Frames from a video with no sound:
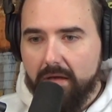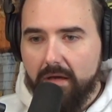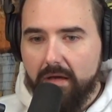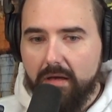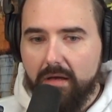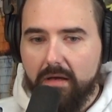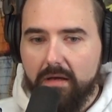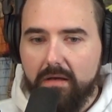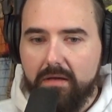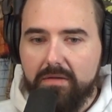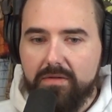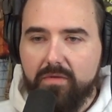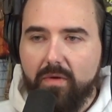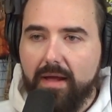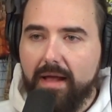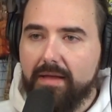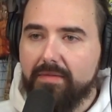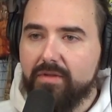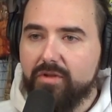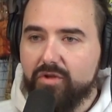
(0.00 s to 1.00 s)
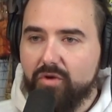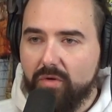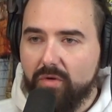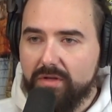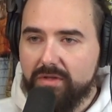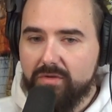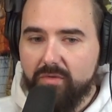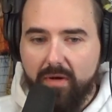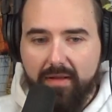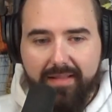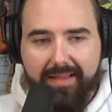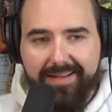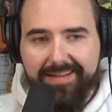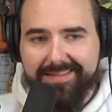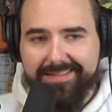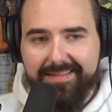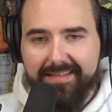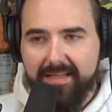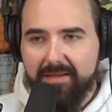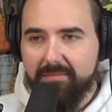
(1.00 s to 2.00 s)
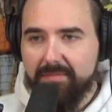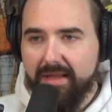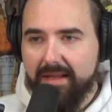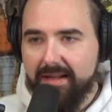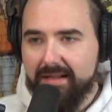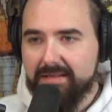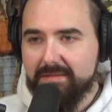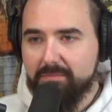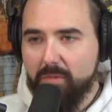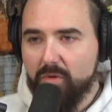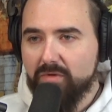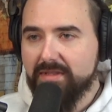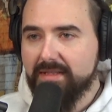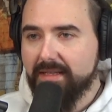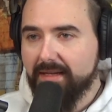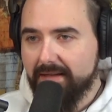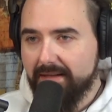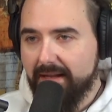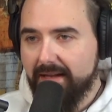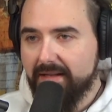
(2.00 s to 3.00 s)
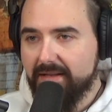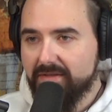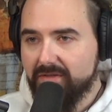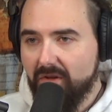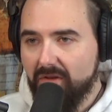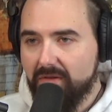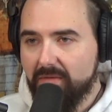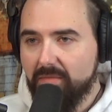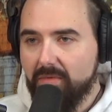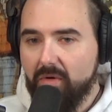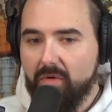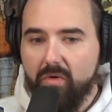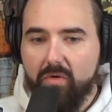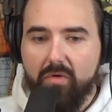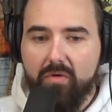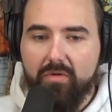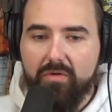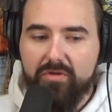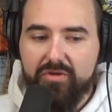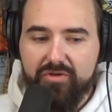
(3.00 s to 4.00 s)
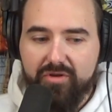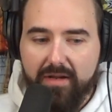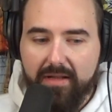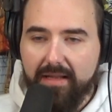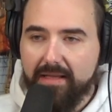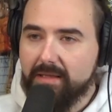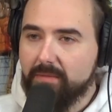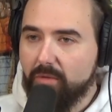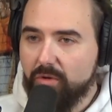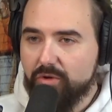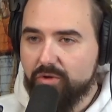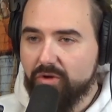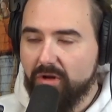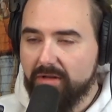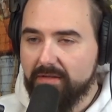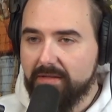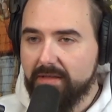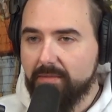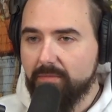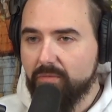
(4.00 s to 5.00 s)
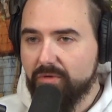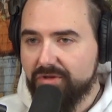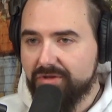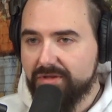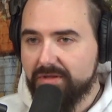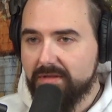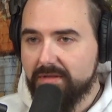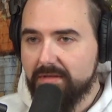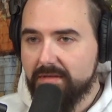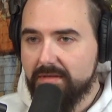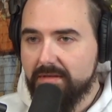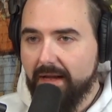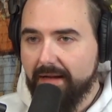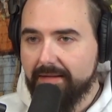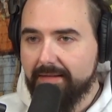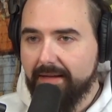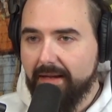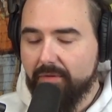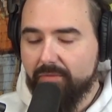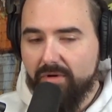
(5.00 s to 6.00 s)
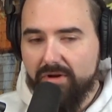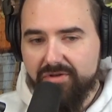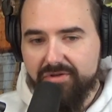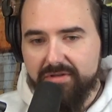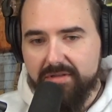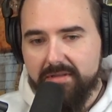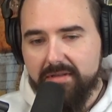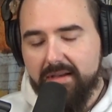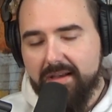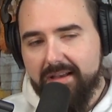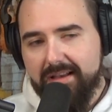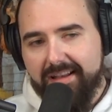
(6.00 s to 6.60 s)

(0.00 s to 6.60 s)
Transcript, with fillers: So I had the choice. Do I like a team that has mostly Canadians on them, or should I like the Montreal team, which is 98 Russians?